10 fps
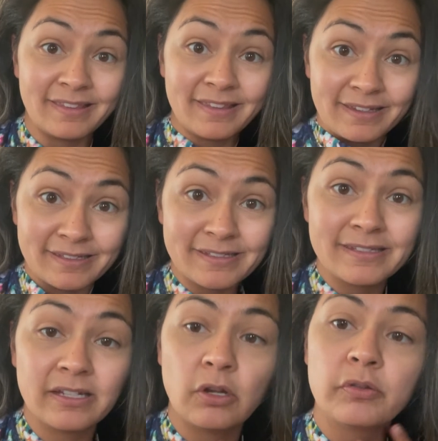
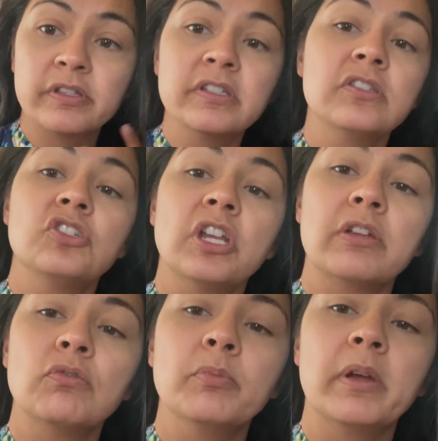this. Oh, this is
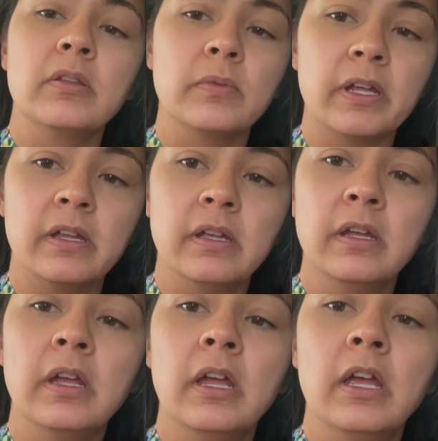J.Crew, by the way.
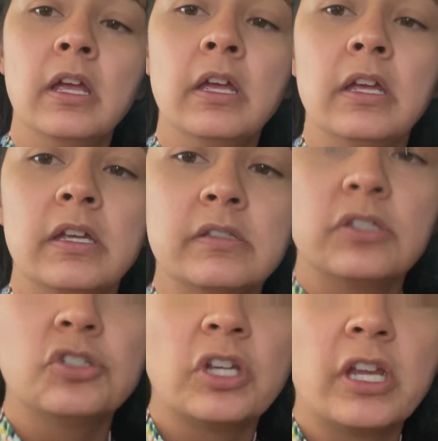It's
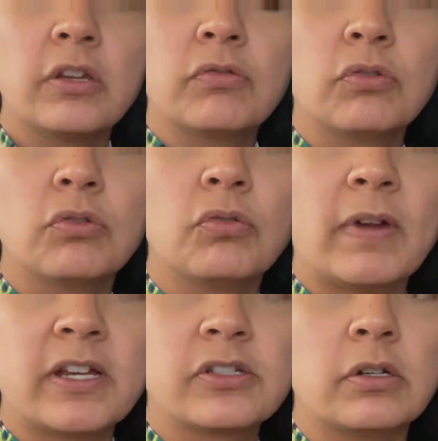a J. Crew
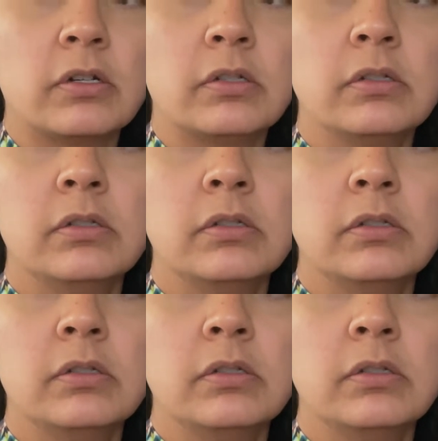rash guard